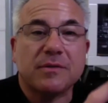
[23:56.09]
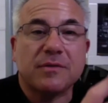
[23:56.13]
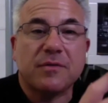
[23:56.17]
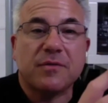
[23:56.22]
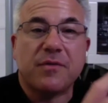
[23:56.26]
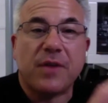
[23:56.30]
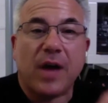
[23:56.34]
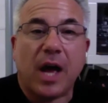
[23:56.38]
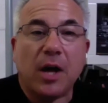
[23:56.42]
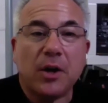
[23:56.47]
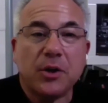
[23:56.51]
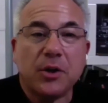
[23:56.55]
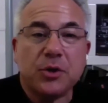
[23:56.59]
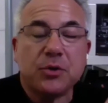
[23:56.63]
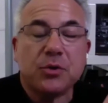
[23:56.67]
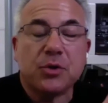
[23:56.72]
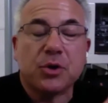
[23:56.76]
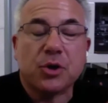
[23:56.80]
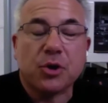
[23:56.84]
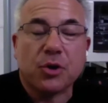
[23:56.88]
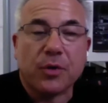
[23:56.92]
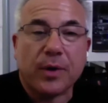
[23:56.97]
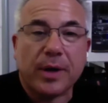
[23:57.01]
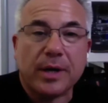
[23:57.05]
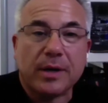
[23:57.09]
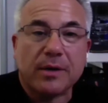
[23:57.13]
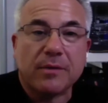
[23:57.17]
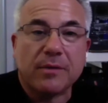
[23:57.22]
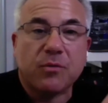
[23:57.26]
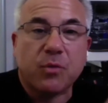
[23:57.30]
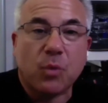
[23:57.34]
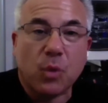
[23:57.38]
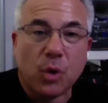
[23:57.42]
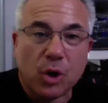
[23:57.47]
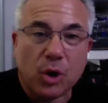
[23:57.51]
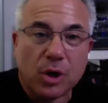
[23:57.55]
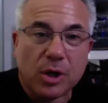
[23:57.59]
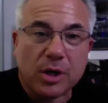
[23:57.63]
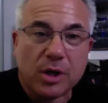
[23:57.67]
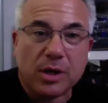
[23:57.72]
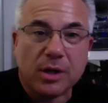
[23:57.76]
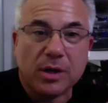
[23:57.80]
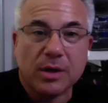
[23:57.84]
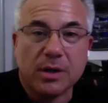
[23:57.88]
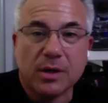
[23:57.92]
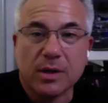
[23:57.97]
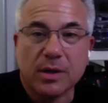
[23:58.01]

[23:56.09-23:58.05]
value, creative work